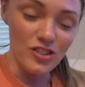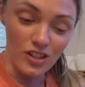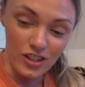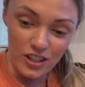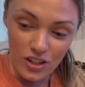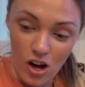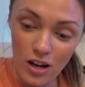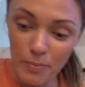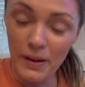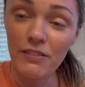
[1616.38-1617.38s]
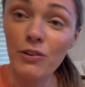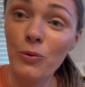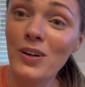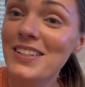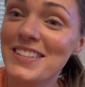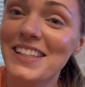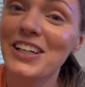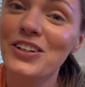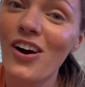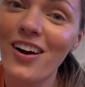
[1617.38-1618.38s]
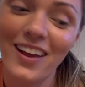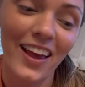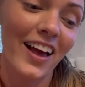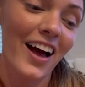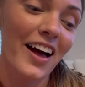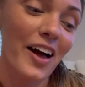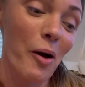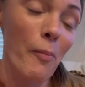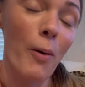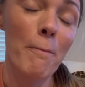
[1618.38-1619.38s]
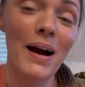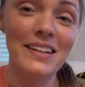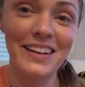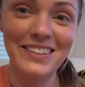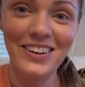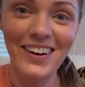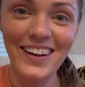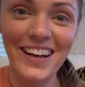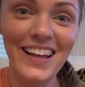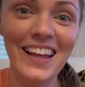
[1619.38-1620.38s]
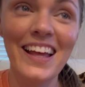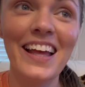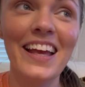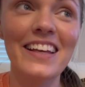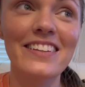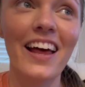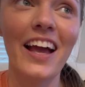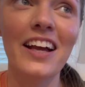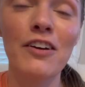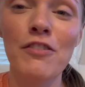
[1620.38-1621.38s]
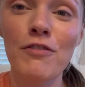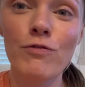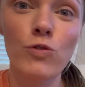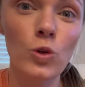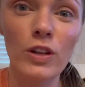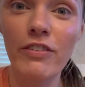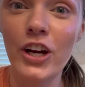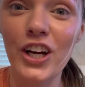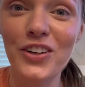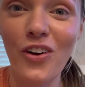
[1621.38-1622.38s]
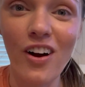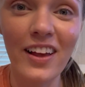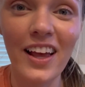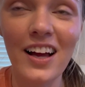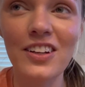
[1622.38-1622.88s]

not gonna talk, but if you want to see her talking, um, my TikTok is like full of her talking. I